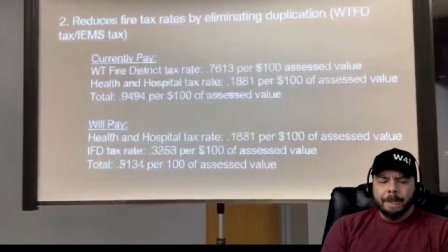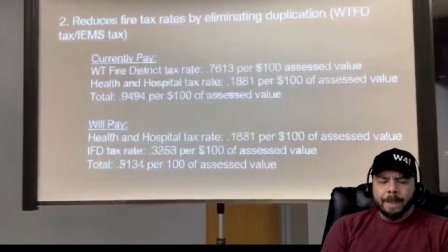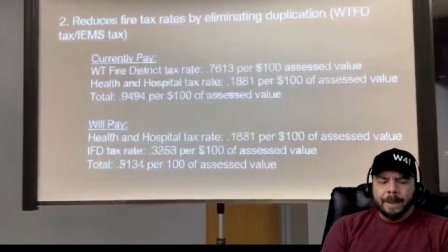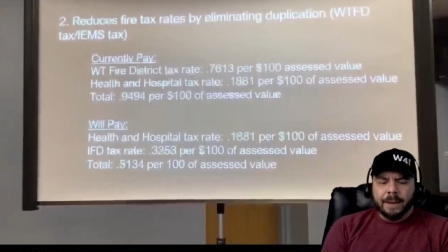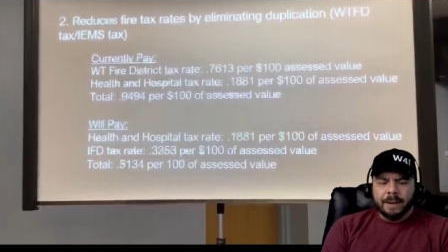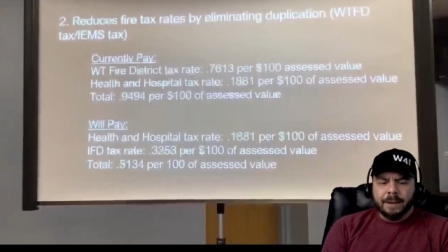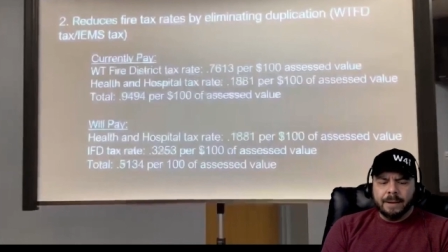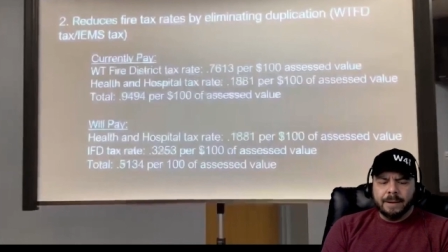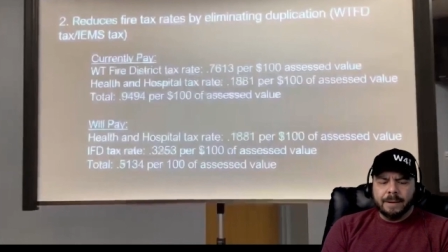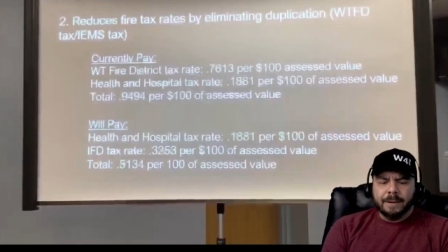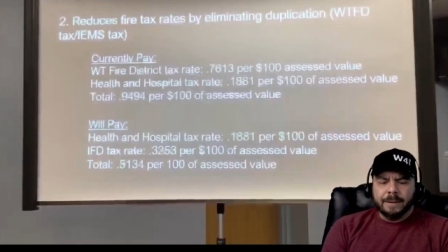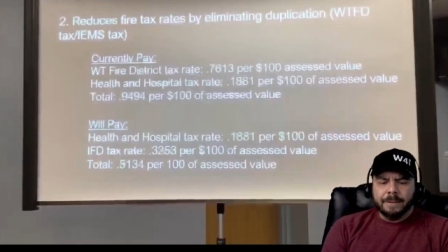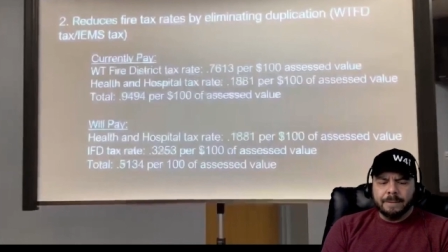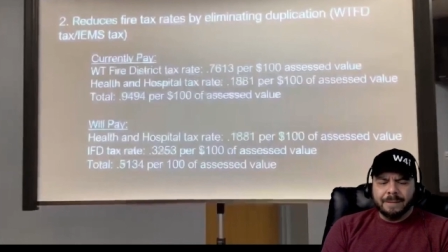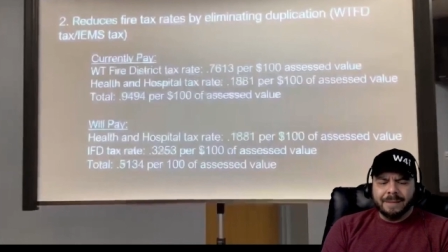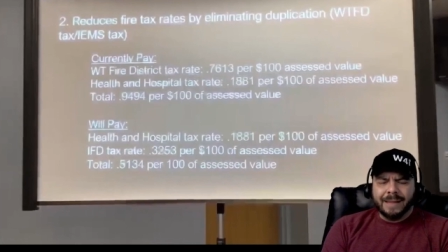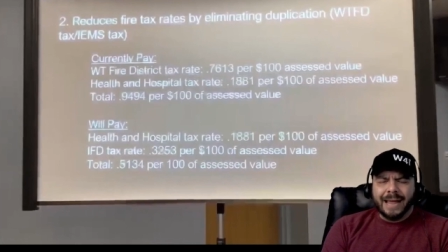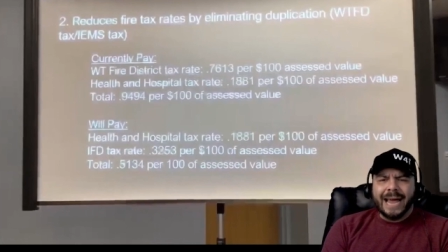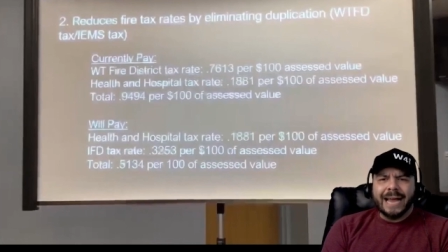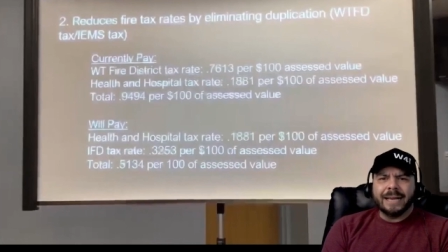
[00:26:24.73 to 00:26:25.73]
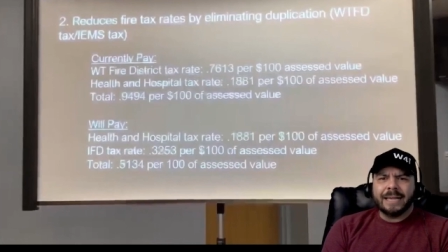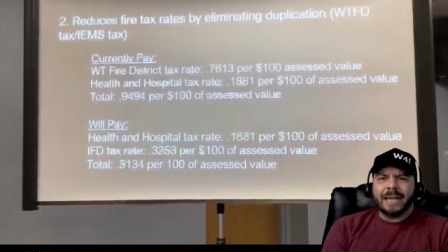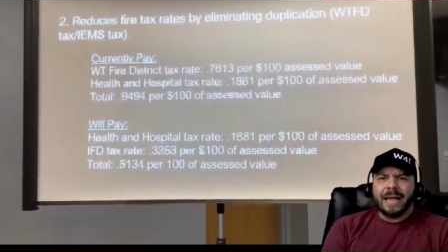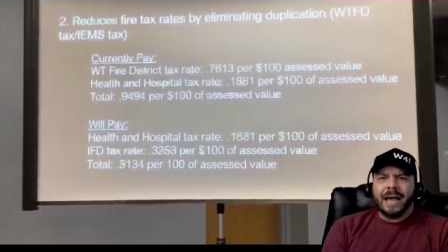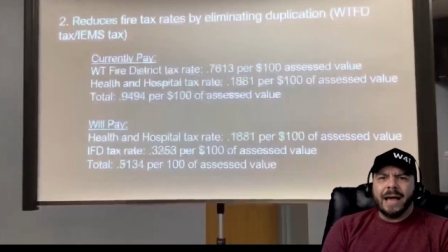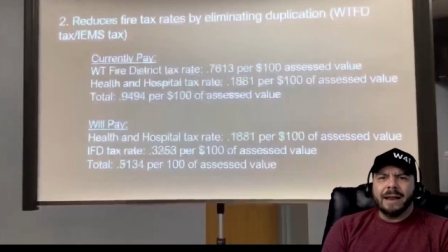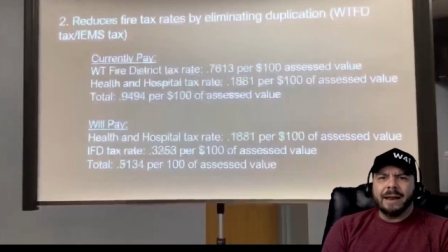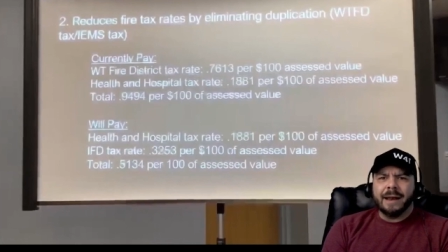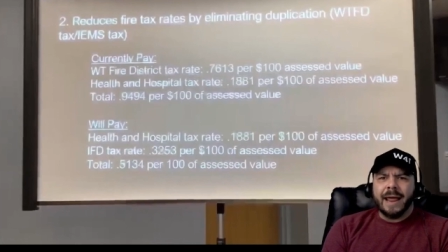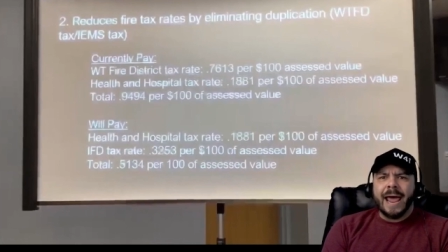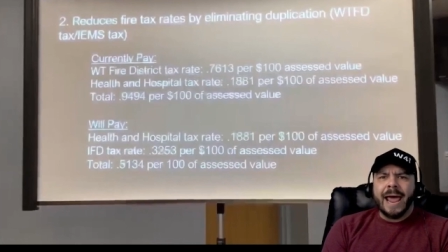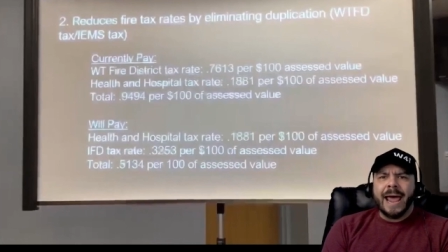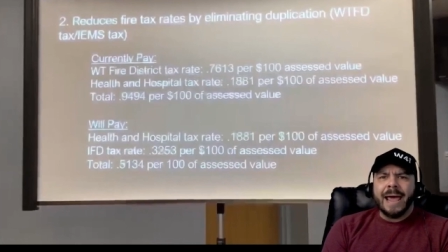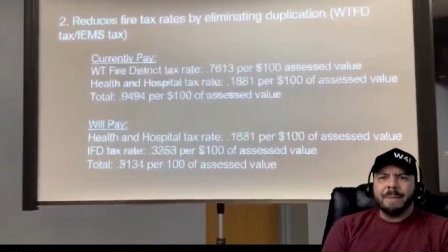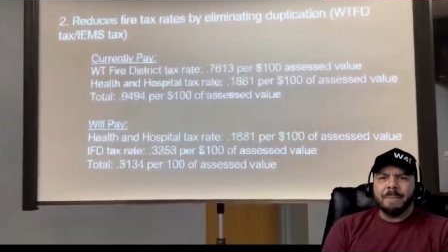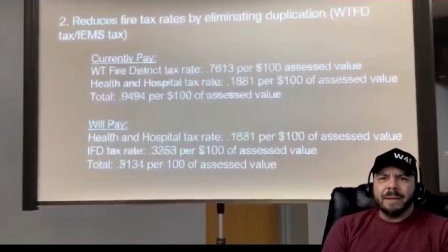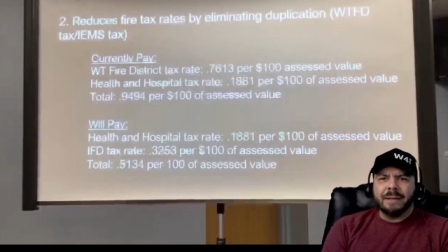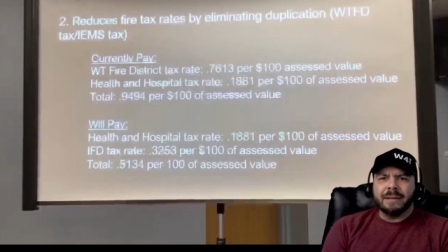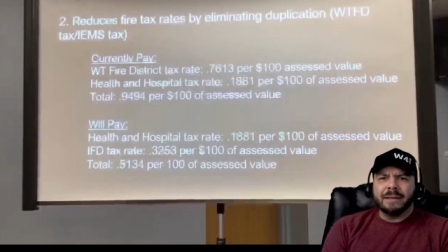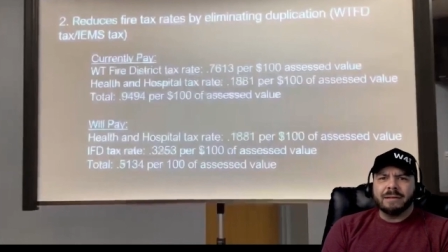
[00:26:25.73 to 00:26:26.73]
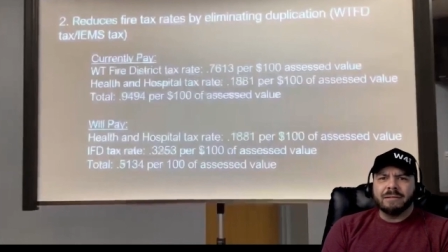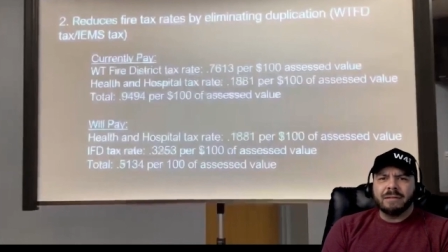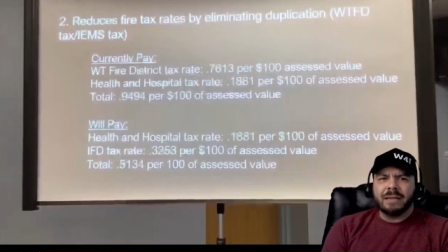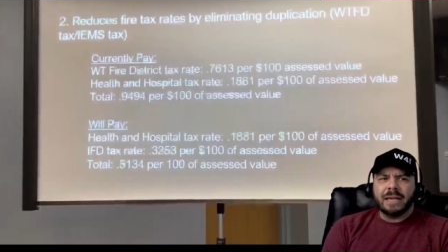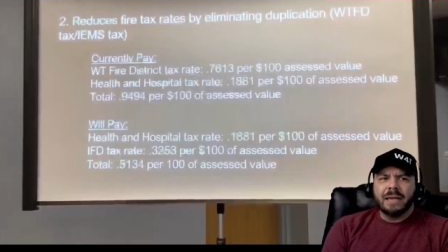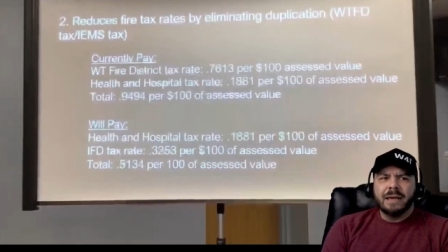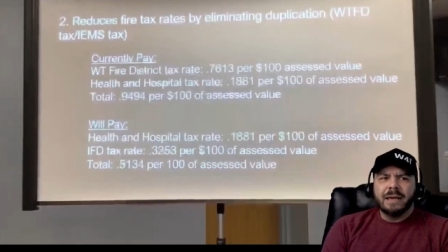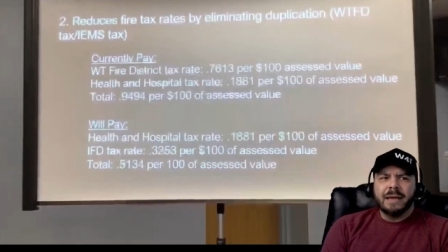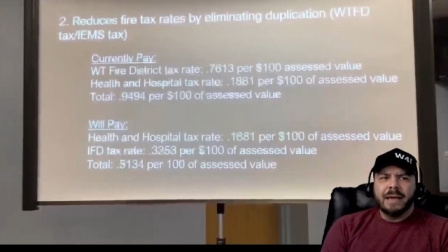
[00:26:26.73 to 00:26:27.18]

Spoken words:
lights on an ambulance,